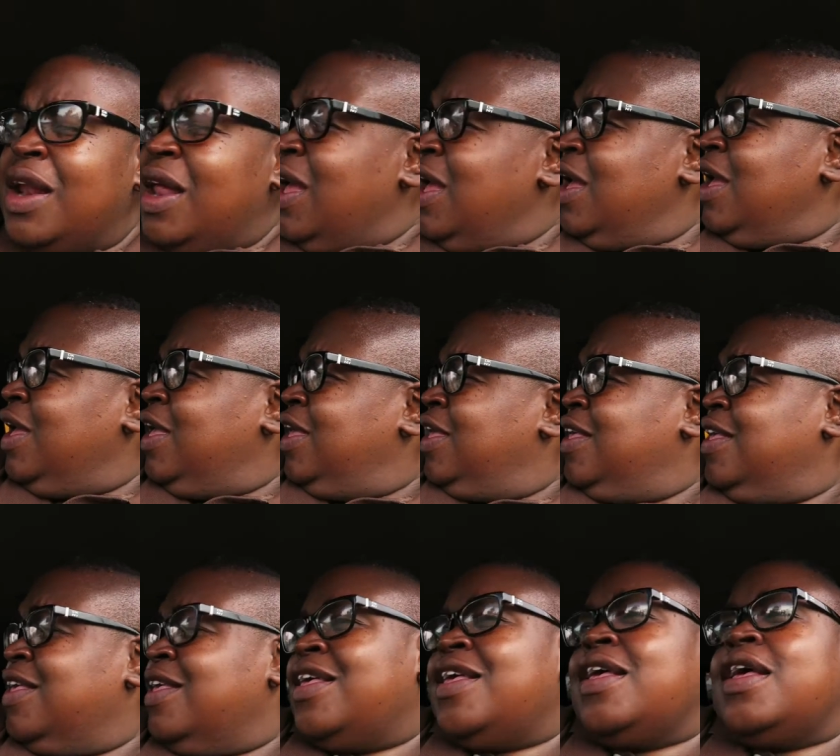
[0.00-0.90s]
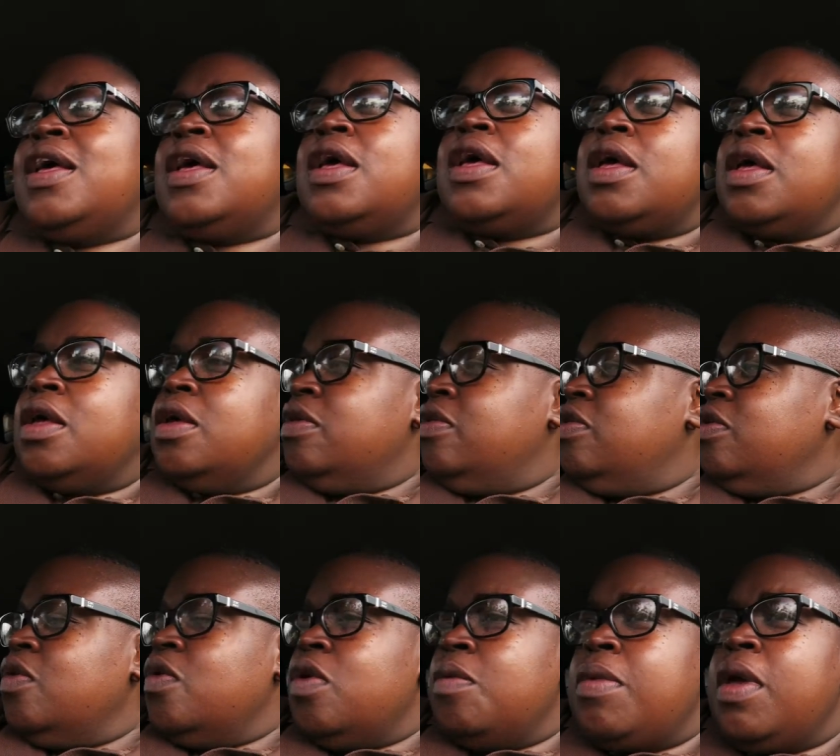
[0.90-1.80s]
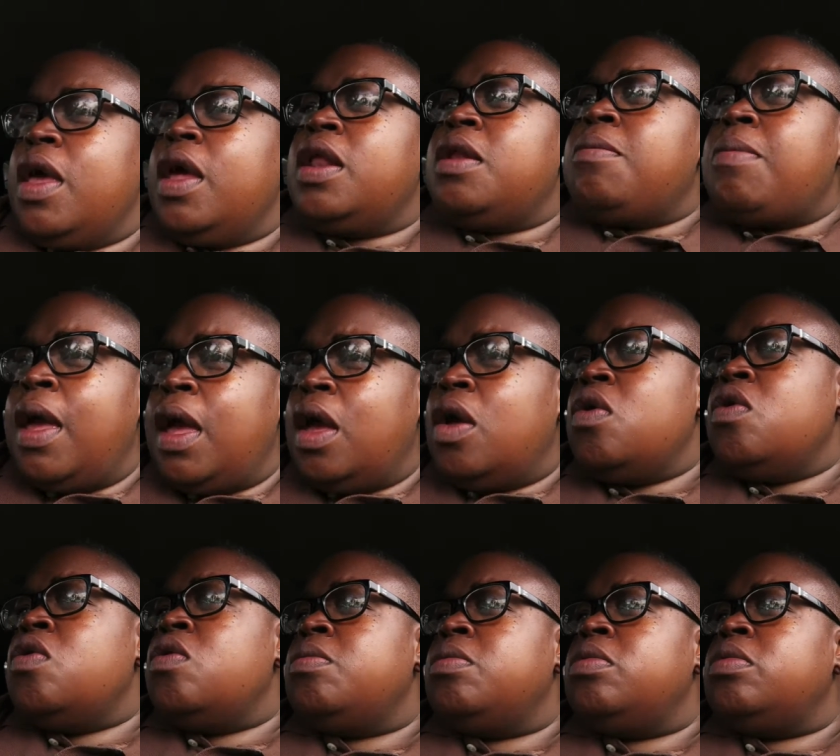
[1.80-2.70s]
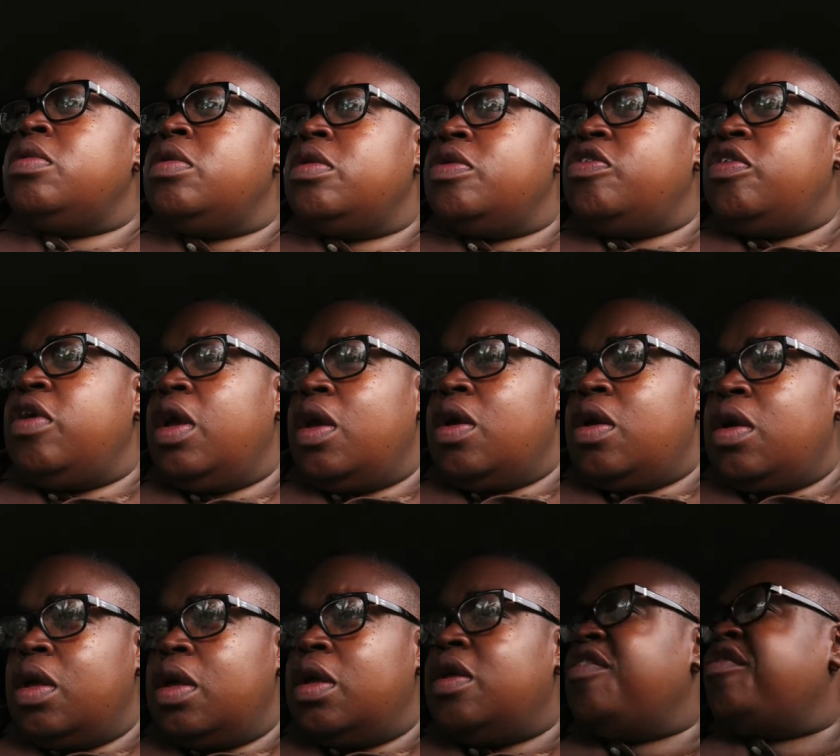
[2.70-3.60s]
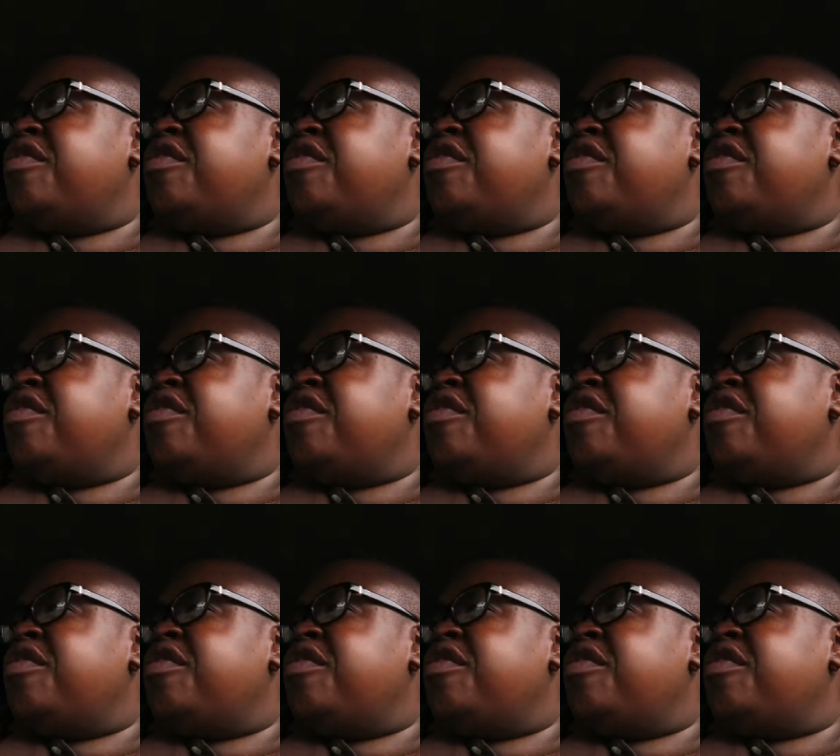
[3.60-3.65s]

I? So I'm headed back home to check on